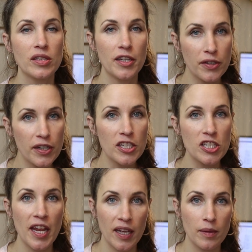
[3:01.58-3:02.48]
licorice
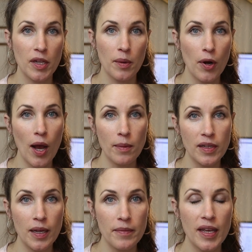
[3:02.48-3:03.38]
can be a
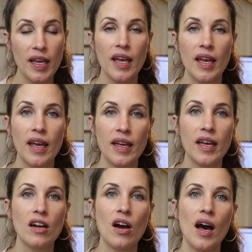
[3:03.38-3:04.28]
problem. It
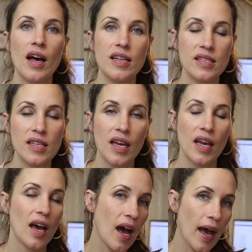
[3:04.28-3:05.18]
can cause
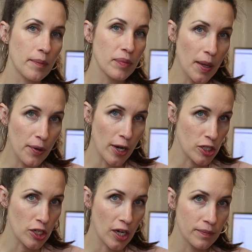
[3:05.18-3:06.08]
high blood
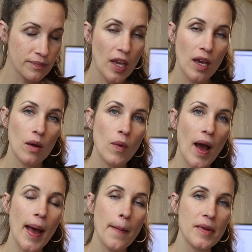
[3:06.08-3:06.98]
pressure. What
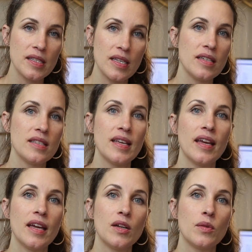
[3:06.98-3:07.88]
happens is
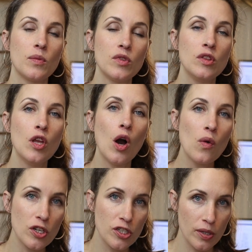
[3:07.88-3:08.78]
it
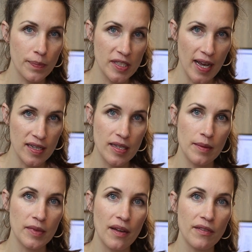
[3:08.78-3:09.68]
lowers your
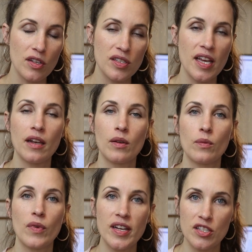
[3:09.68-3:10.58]
potassium levels and
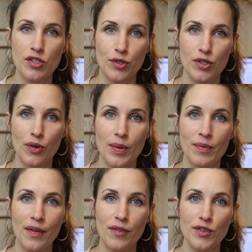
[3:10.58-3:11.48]
raises your sodium
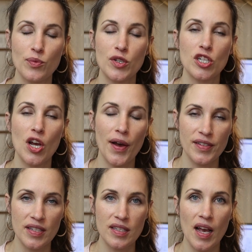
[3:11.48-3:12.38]
levels, which
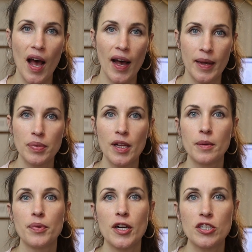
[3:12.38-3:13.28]
causes high
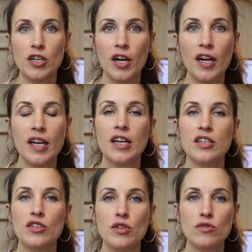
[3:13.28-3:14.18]
blood pressure.
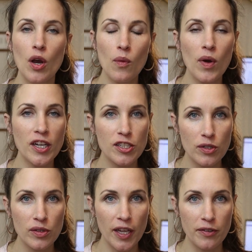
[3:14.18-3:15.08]
So you don't want to
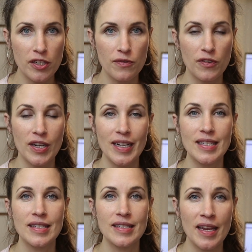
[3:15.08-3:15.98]
do licorice for an
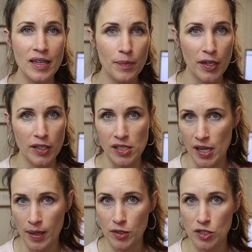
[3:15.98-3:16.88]
extended period of
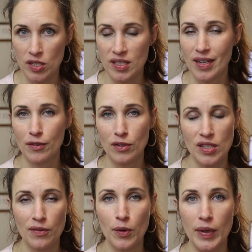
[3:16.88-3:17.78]
time, which is
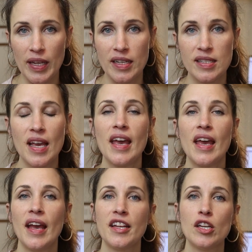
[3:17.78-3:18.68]
several weeks,
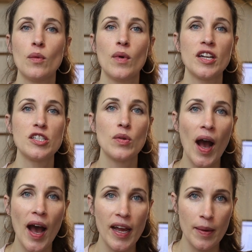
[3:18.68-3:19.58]
and you don't want to do
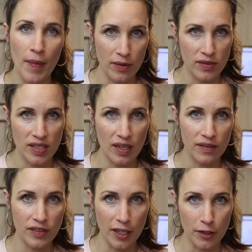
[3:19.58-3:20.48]
high amounts
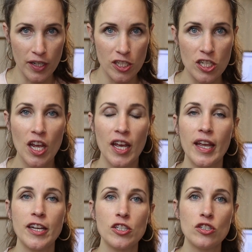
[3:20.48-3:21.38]
of licorice.
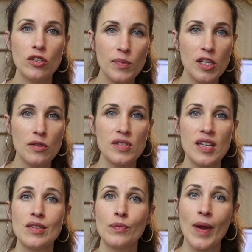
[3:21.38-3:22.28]
It should be used
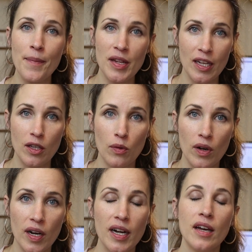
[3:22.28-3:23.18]
as a remedy
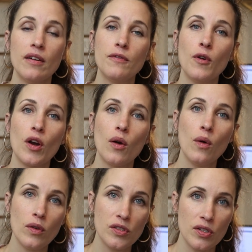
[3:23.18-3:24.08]
cure for
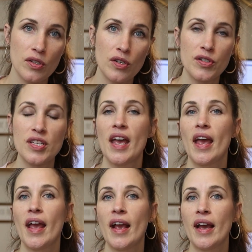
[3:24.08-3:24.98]
ulcers
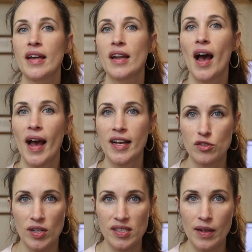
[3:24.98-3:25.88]
and high
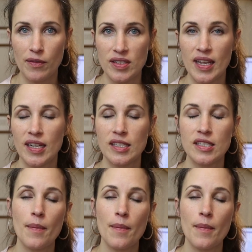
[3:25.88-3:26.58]
stress levels, getting